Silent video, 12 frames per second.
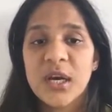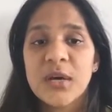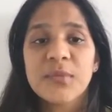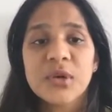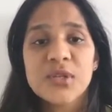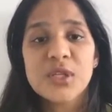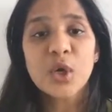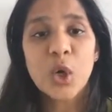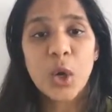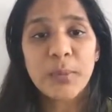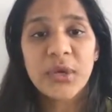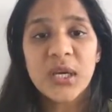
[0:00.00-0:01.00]
Because your
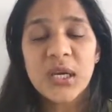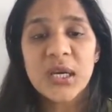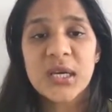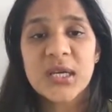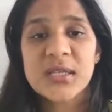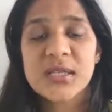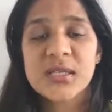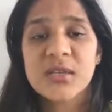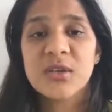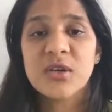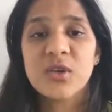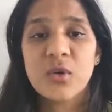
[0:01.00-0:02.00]
copy is
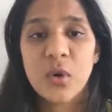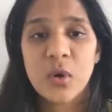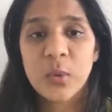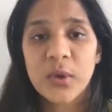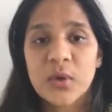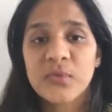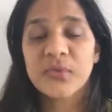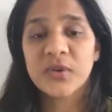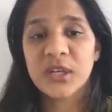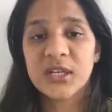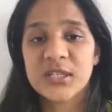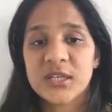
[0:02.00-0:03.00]
your way of
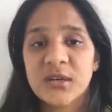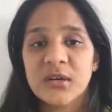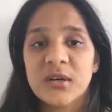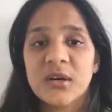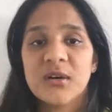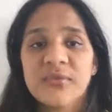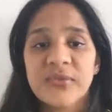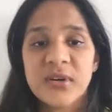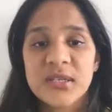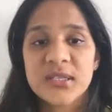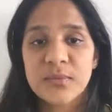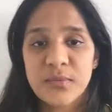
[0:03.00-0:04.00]
creating a
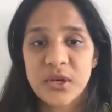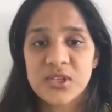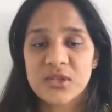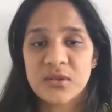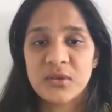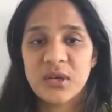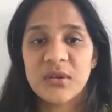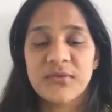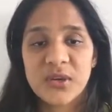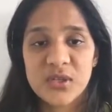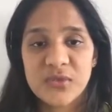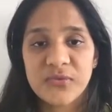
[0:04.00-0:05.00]
first impression in
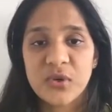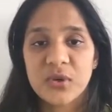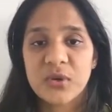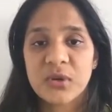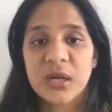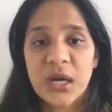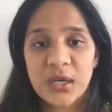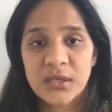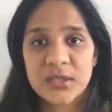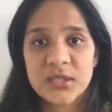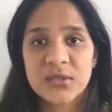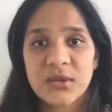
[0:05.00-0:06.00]
front of your
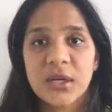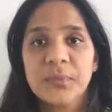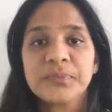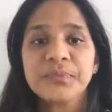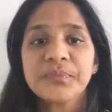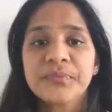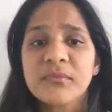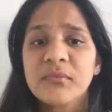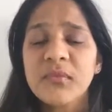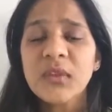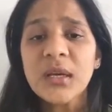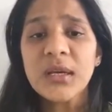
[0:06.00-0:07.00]
clients, right?
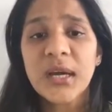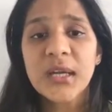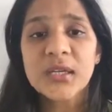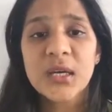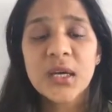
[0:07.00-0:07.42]
And